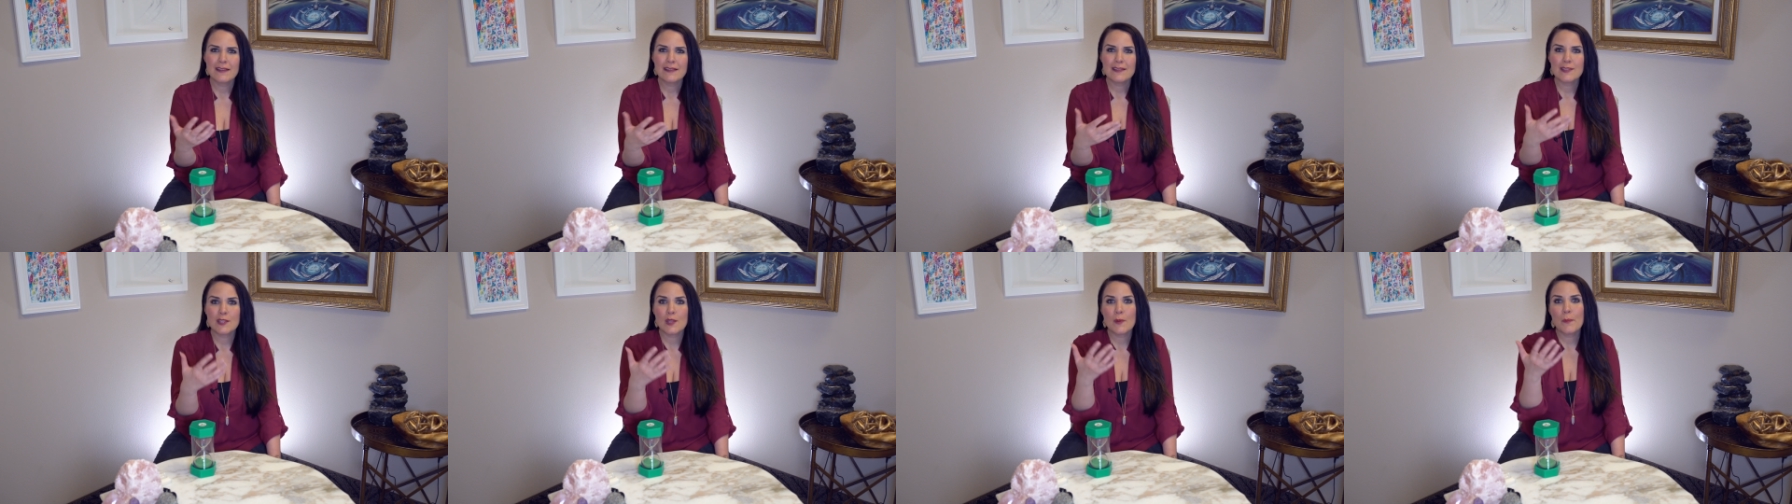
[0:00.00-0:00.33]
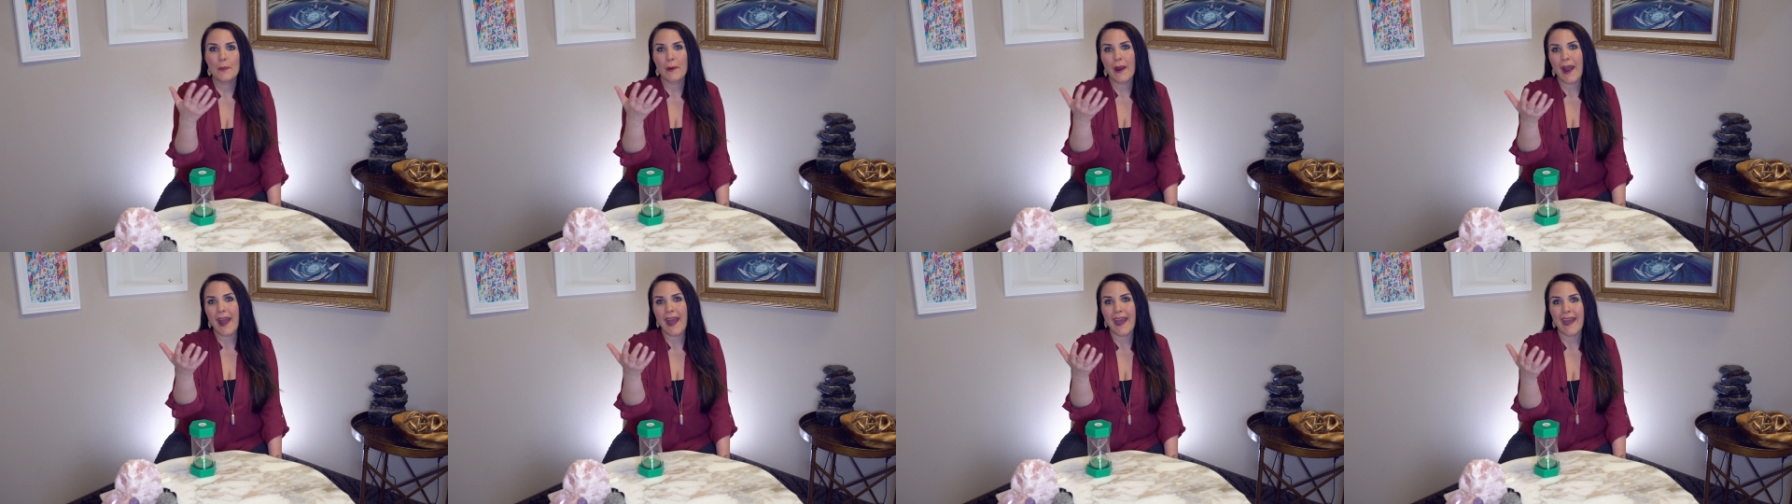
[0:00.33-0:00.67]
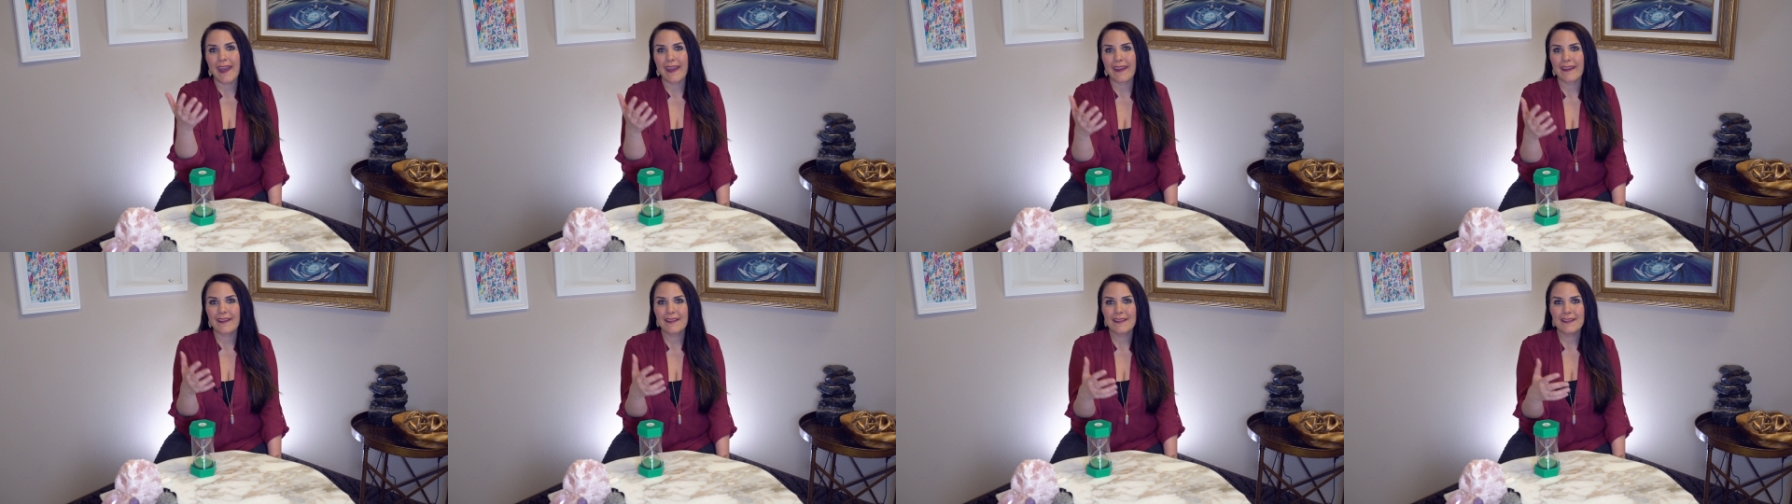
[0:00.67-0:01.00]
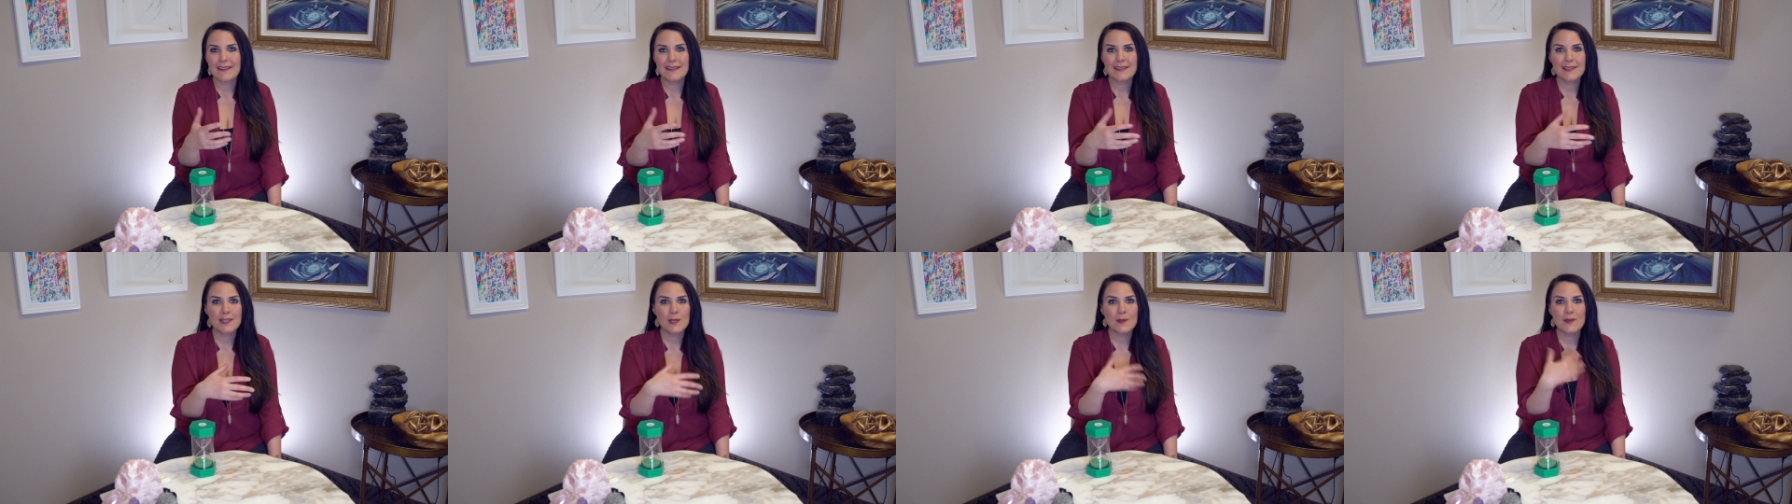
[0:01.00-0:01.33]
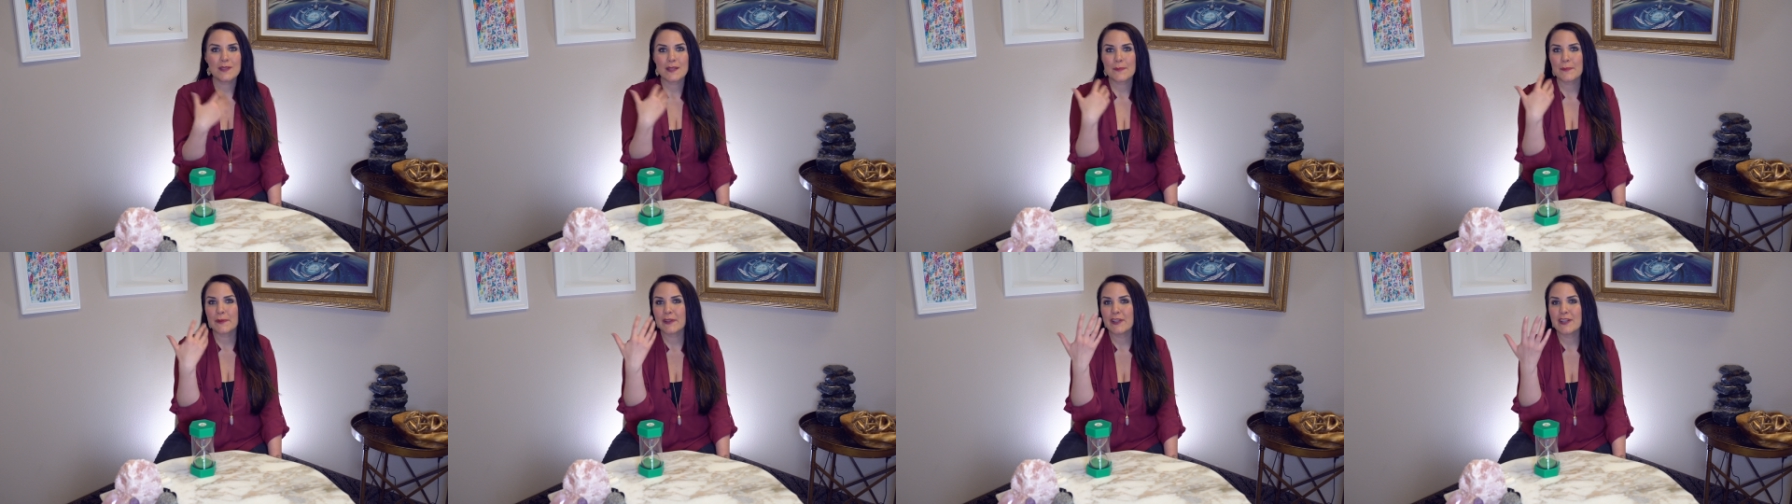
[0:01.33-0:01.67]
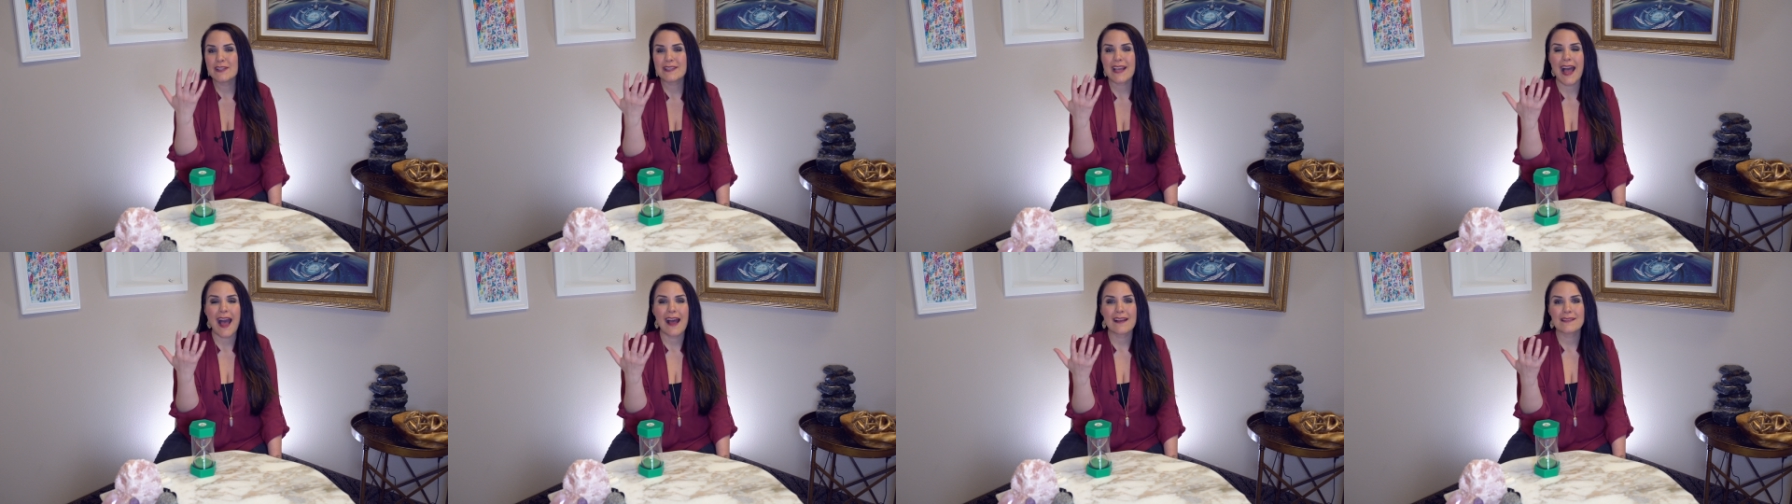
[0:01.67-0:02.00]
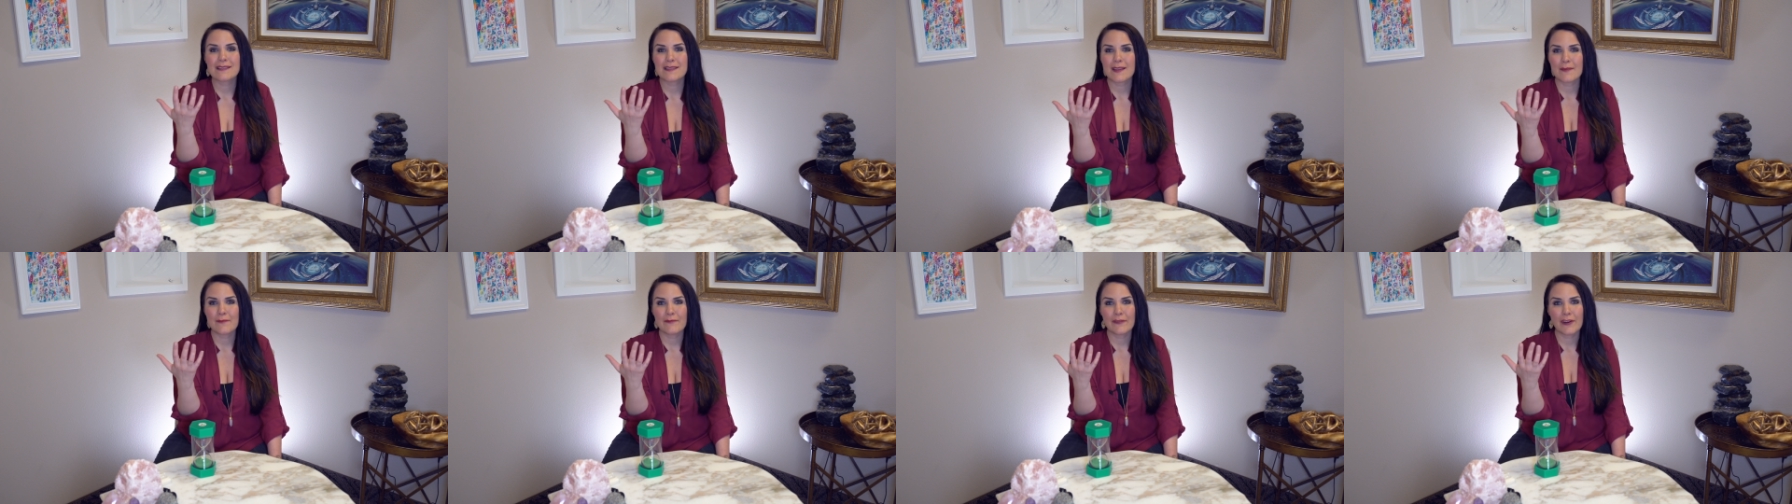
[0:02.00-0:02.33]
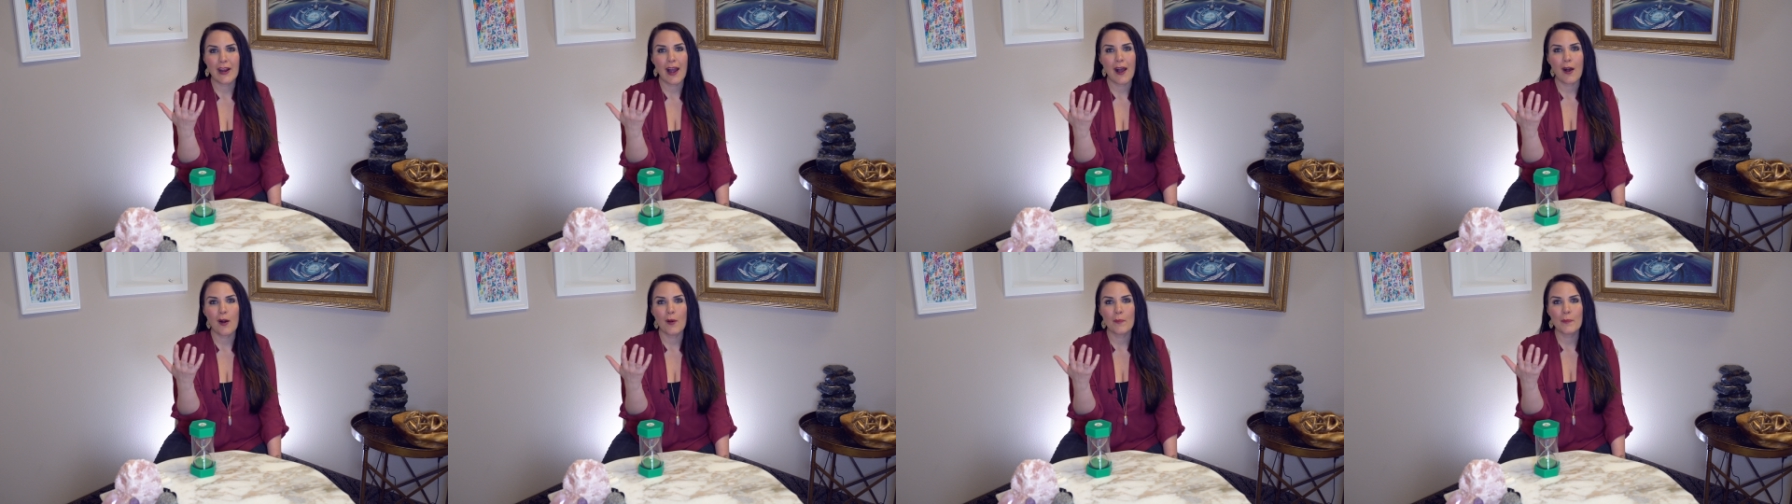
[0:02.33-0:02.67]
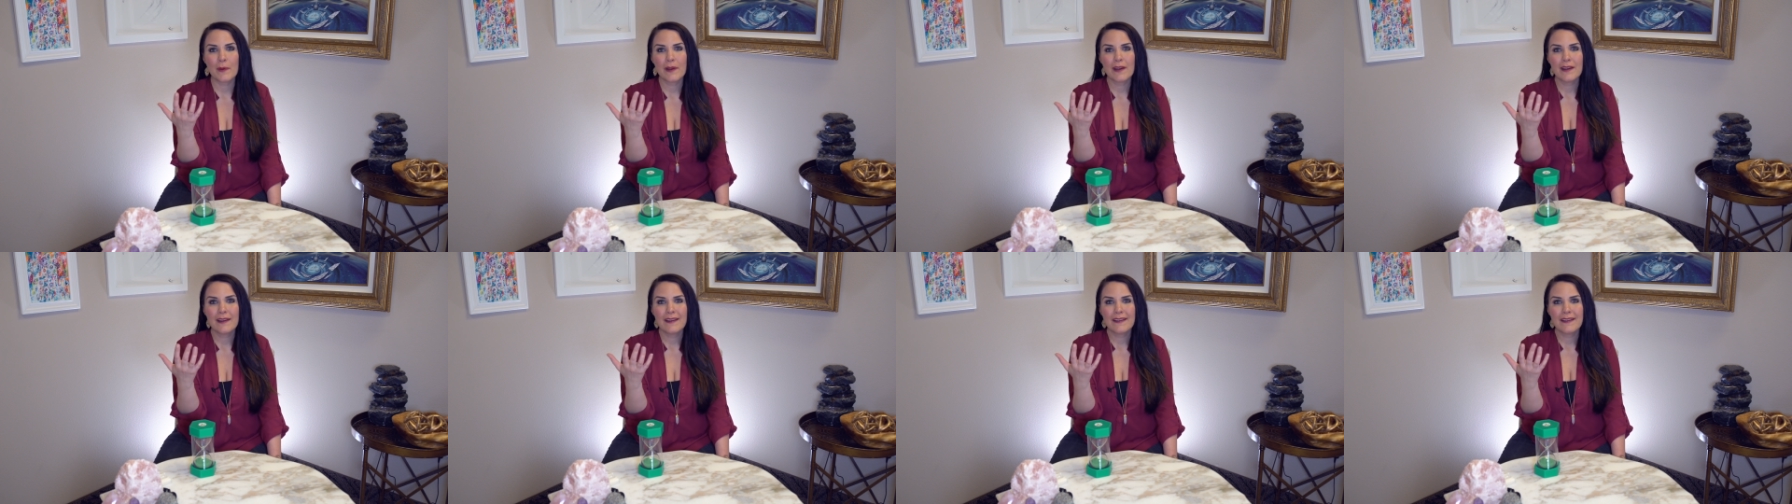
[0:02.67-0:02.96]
Do you pray? Do you simply just ask them for help?